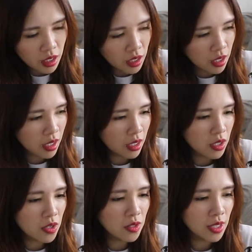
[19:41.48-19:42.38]
Again,
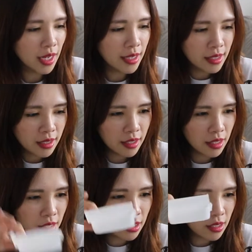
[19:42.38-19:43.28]
utilizing
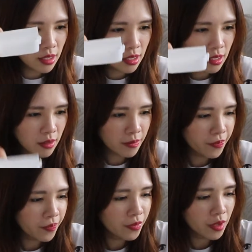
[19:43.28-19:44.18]
this
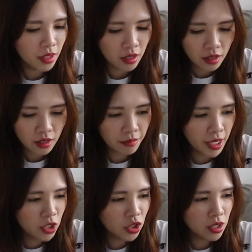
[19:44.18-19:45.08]

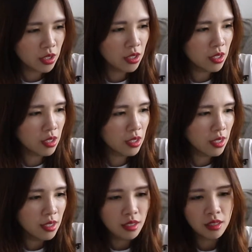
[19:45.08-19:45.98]

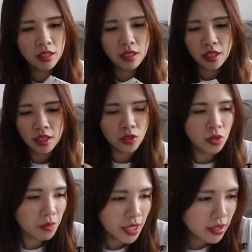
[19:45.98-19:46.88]
mixer to
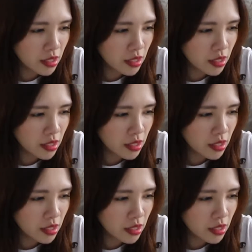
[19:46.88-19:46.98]
make the